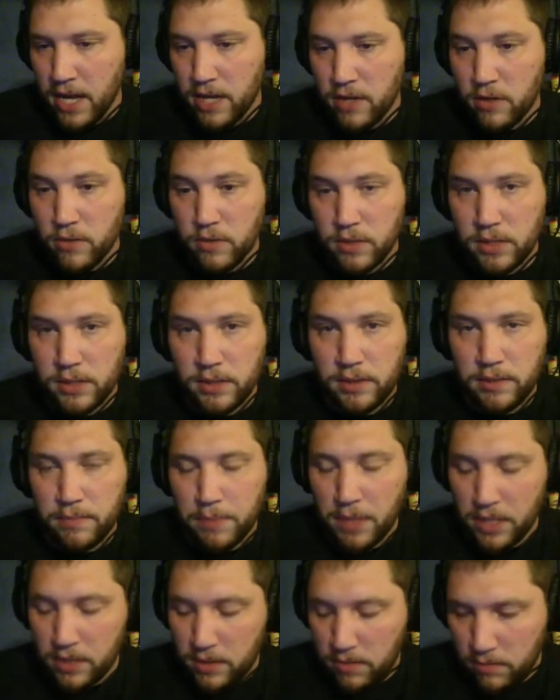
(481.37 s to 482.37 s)
always,
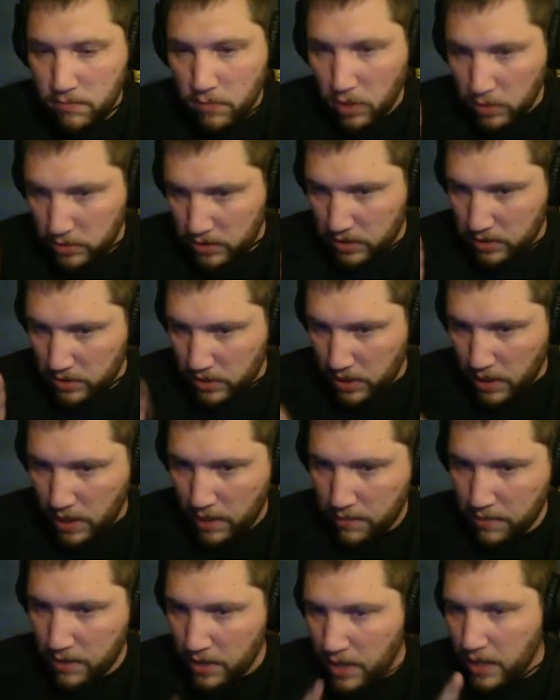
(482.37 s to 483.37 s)
but most of the
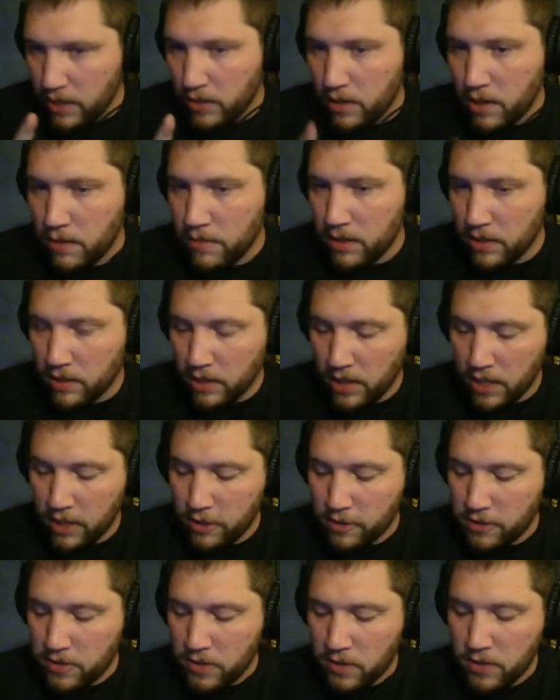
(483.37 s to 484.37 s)
time, and that'll come in a
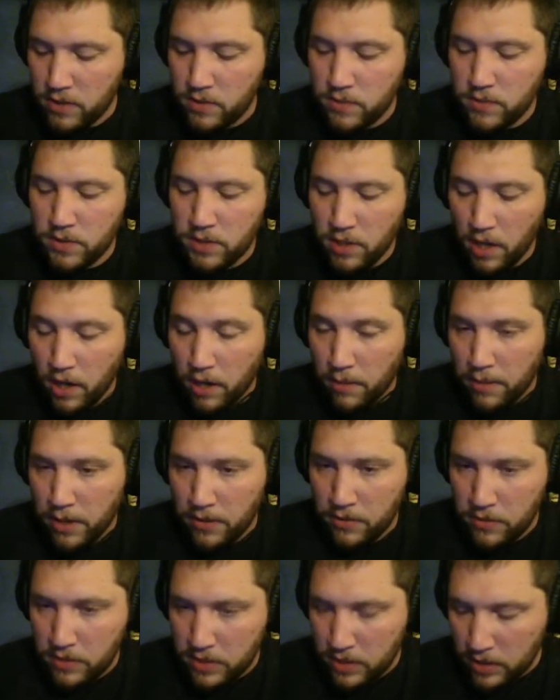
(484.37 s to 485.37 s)
later series when we talk
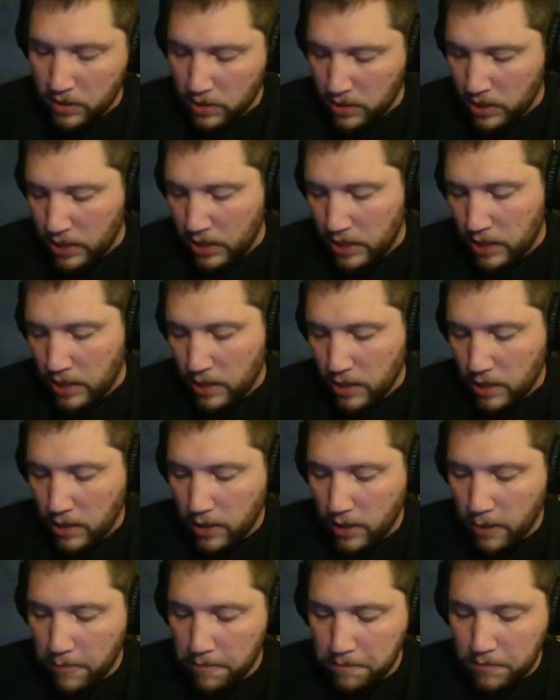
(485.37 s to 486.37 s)
about utility.
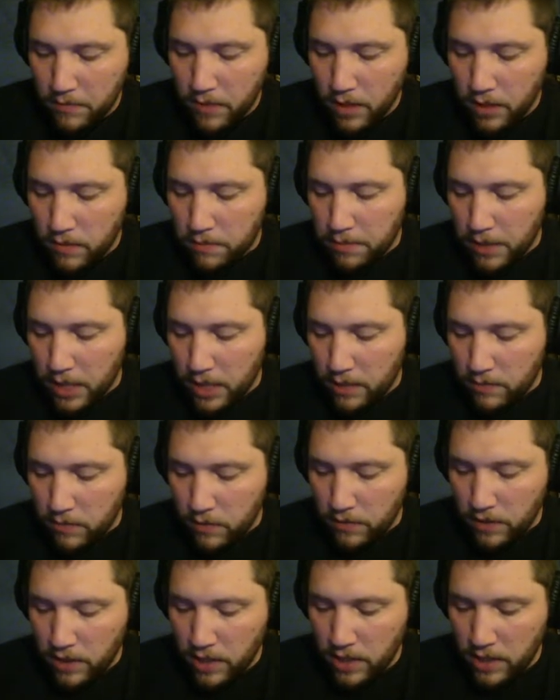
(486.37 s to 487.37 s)
But
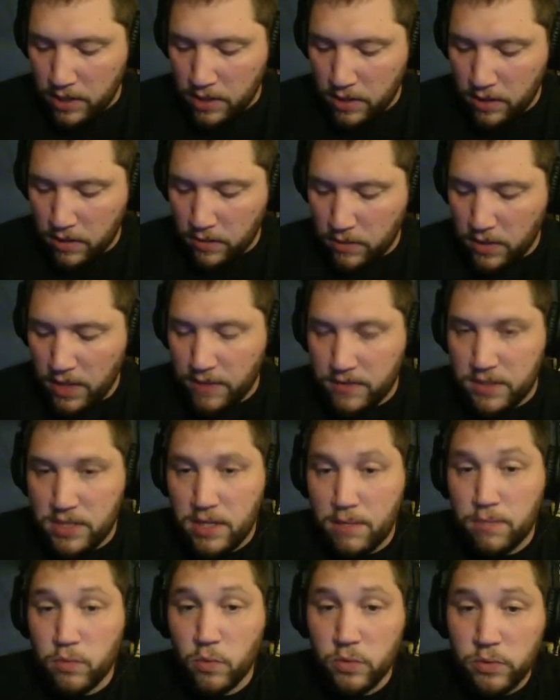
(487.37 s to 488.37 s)
moving on here, we have
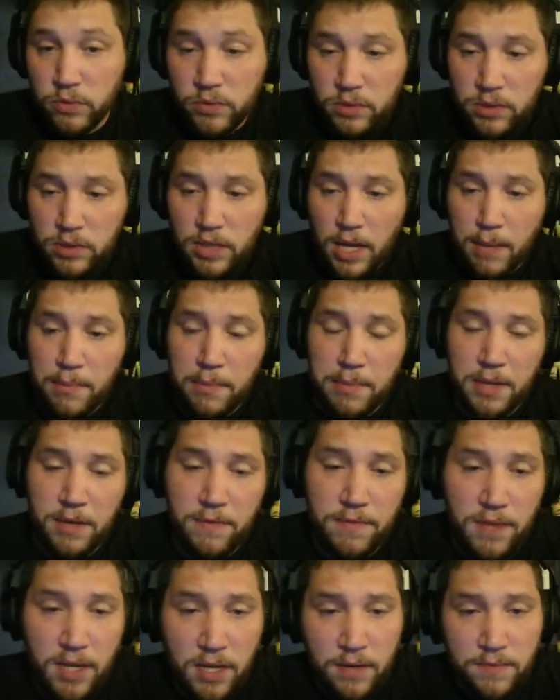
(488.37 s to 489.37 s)
Deep Wounds. I'm a big
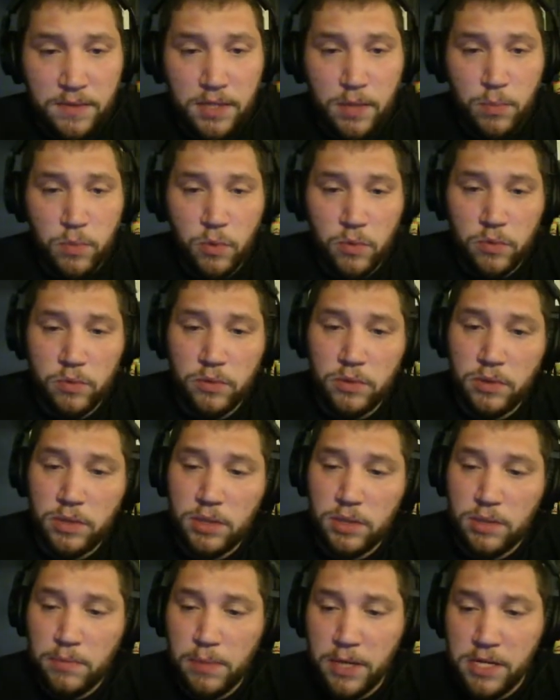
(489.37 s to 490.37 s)
fan of Deep Wounds,
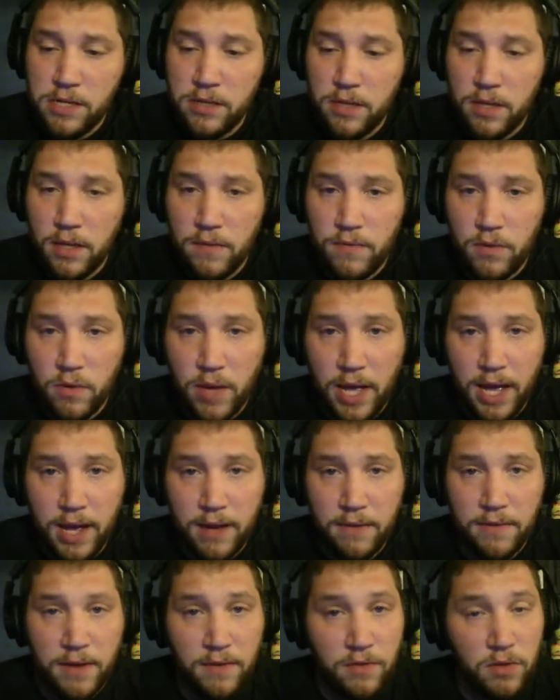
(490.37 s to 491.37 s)
especially if you
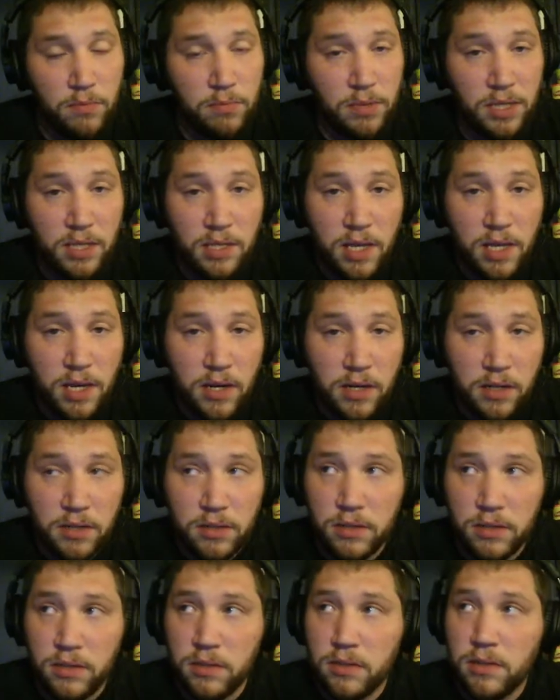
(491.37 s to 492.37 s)
have heavy bleed
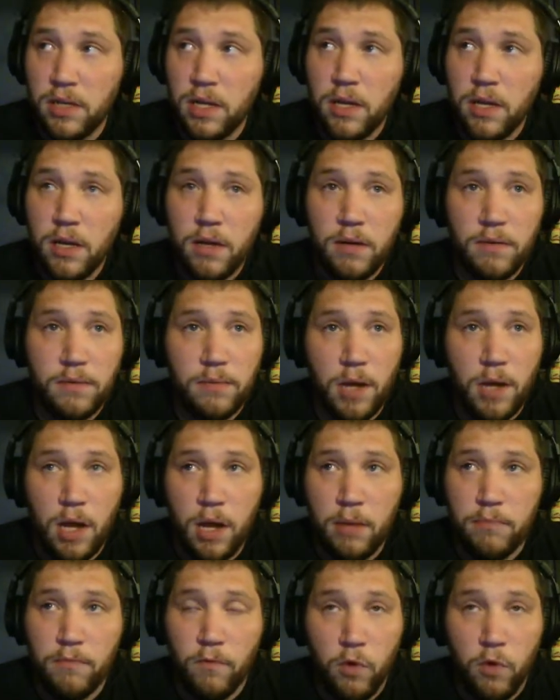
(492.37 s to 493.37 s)
characters.
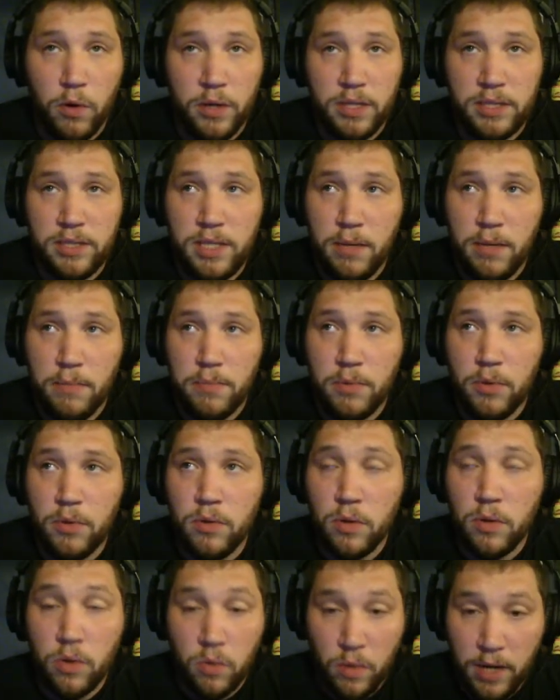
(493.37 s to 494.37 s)
For
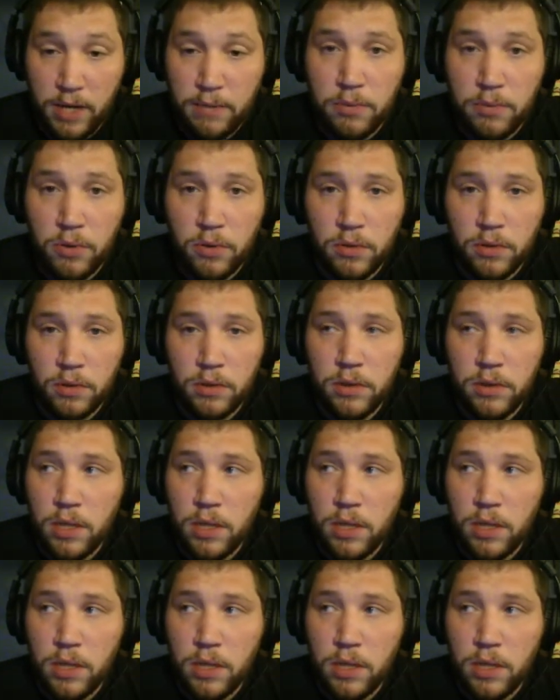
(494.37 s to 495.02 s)
example, Gwenpool,